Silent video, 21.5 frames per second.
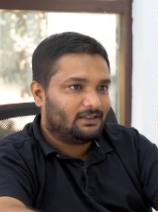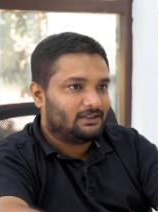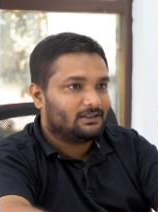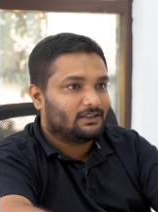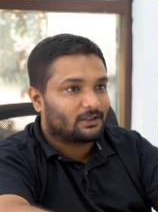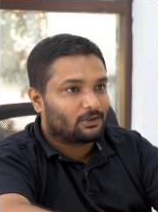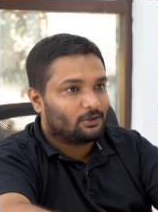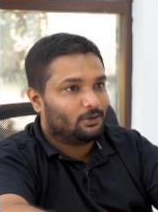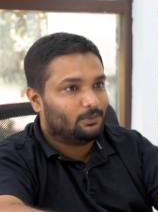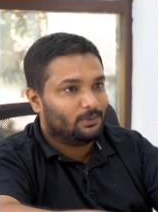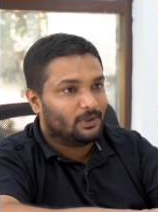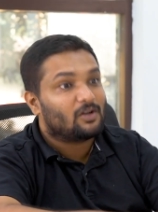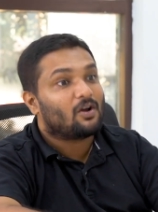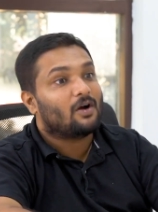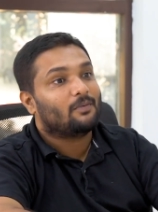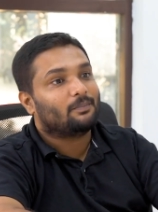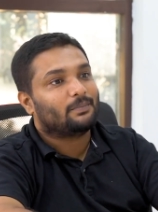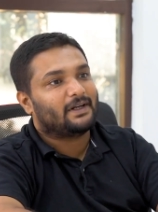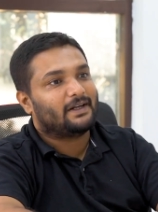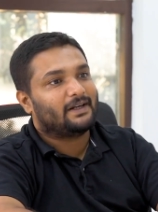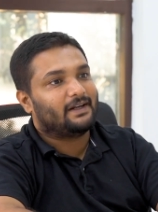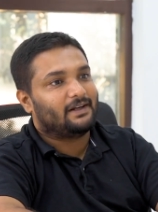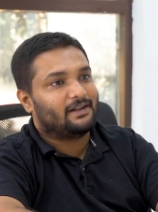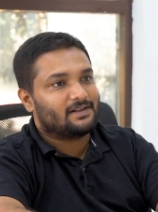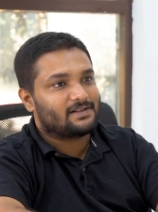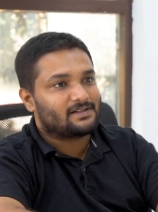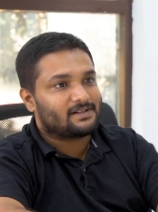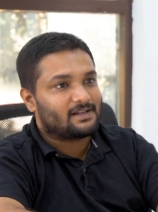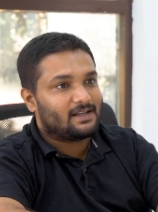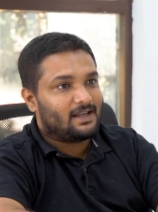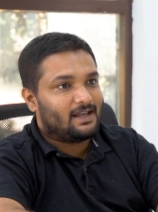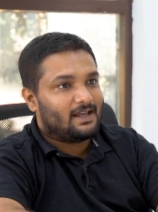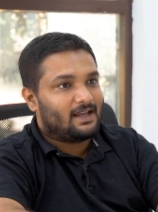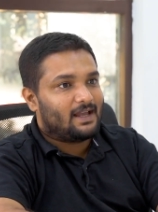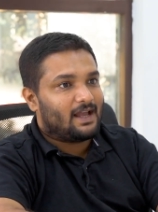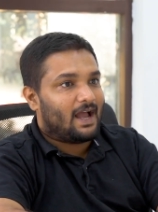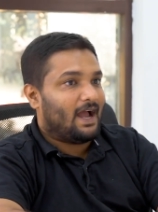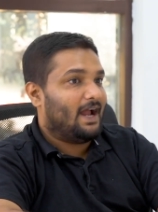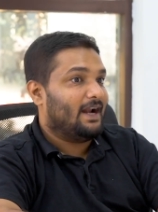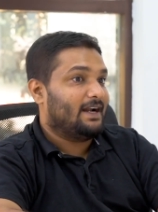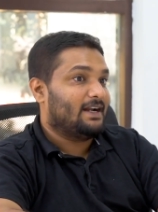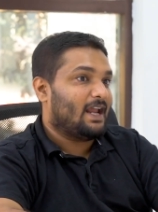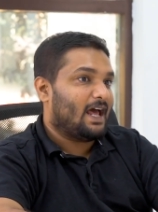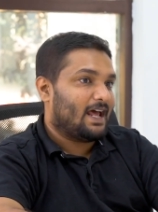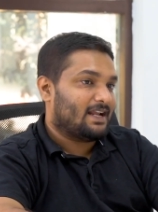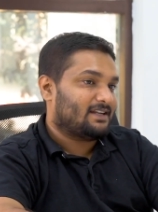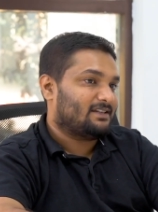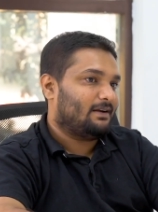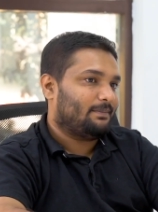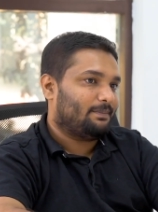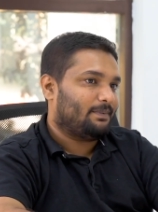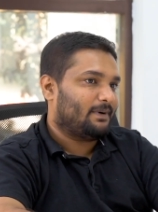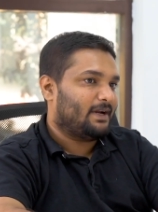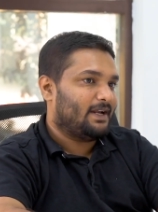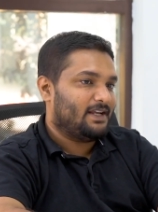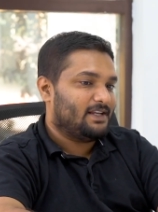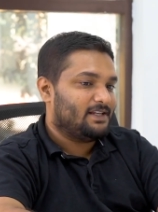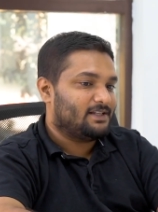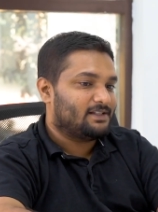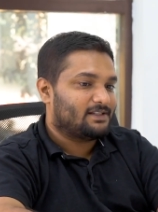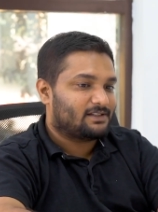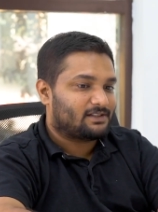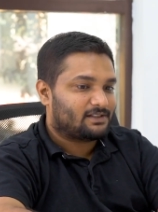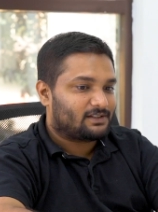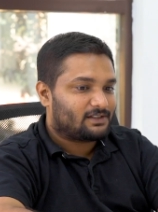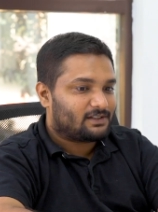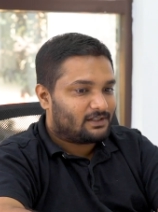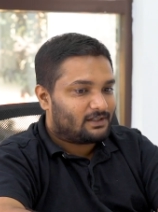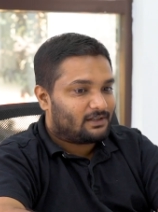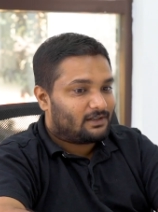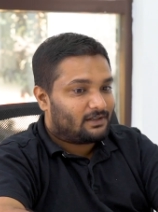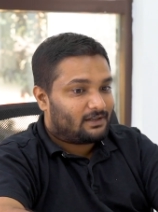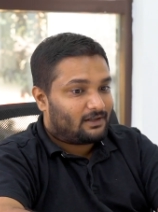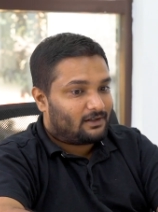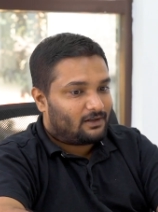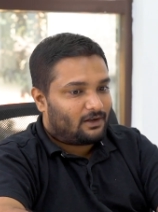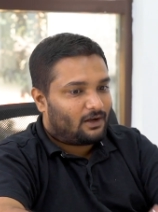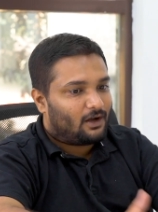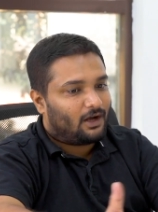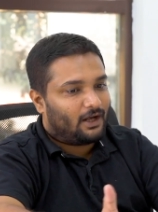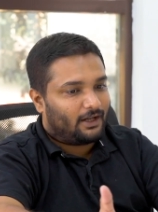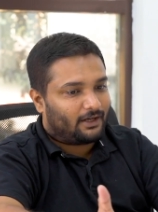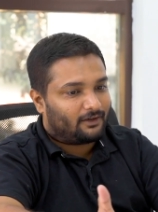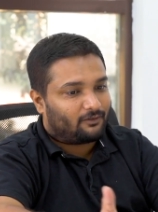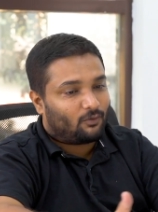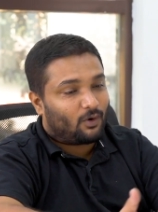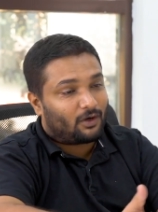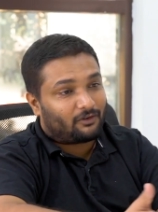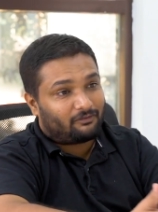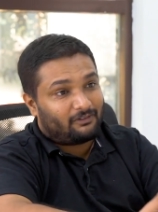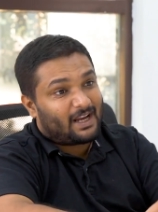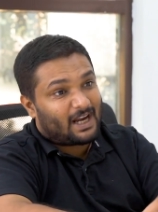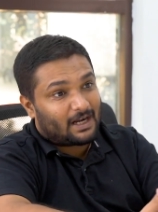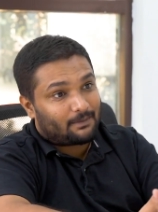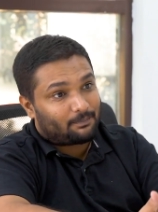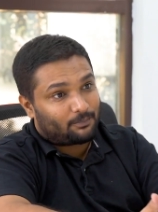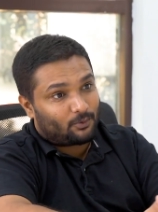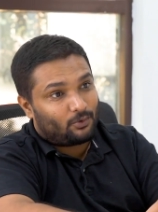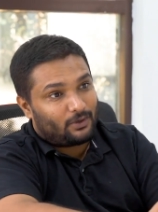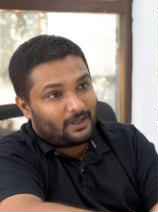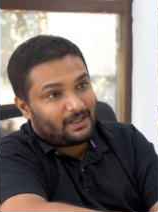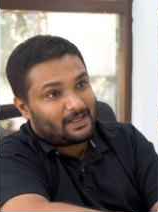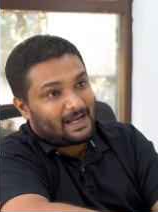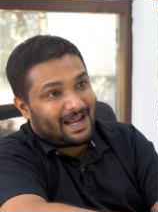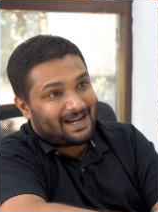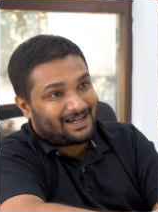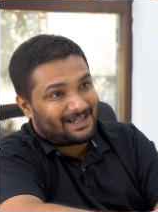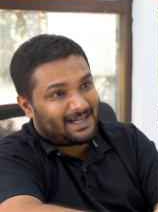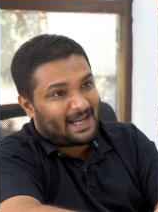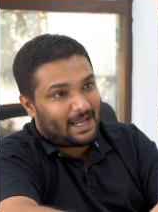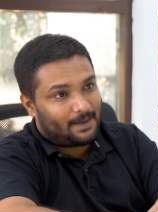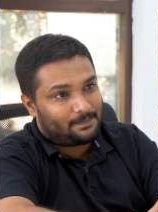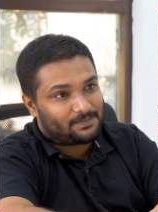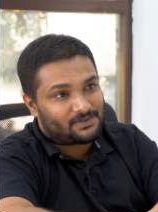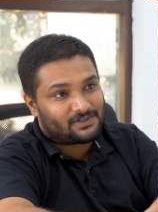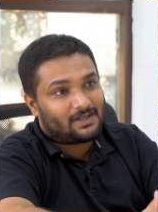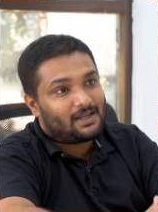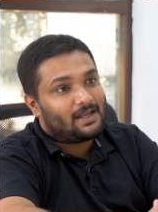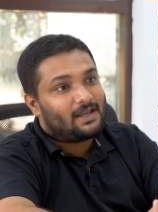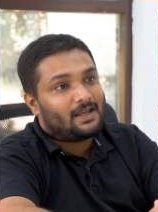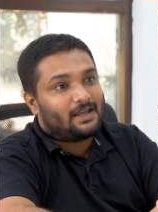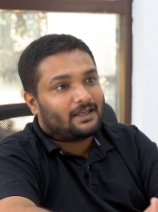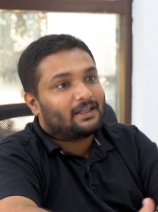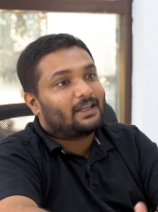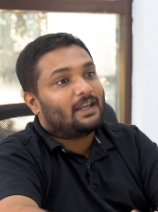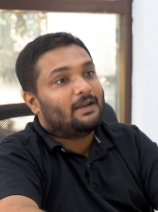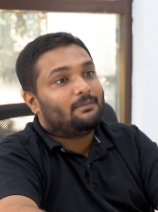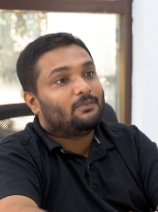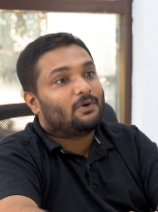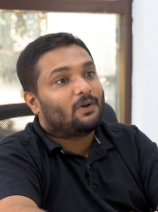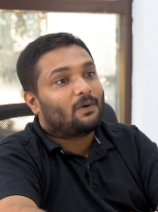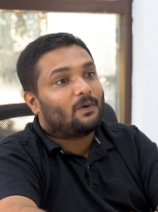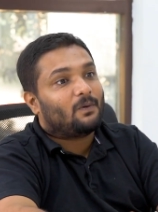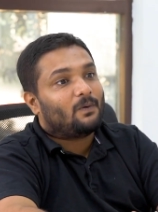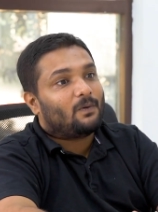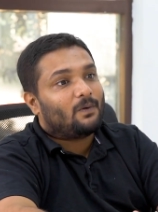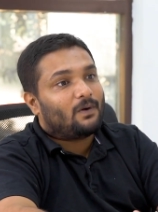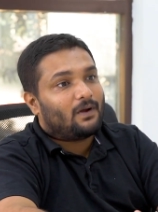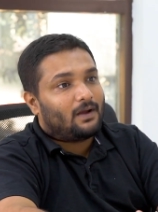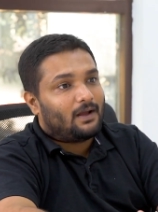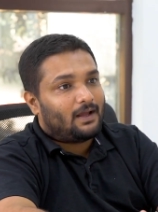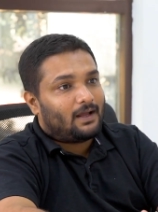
the global competitors? And our surprise or what we had proved in our labs came true.